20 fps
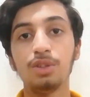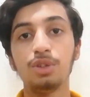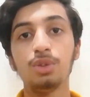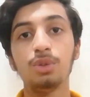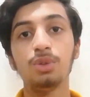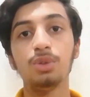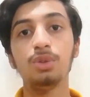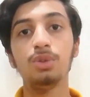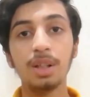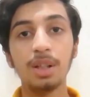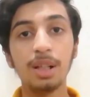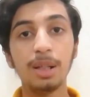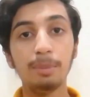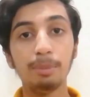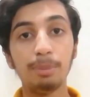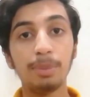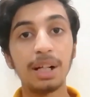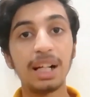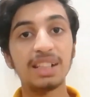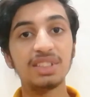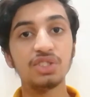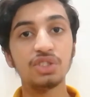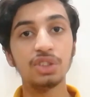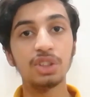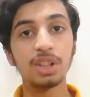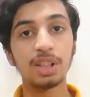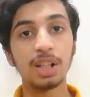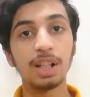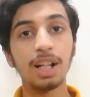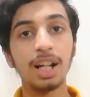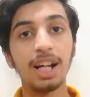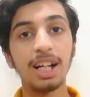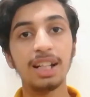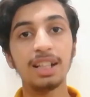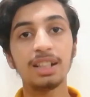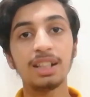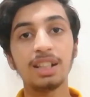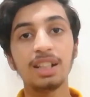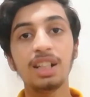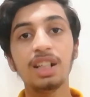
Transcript: to impress your client,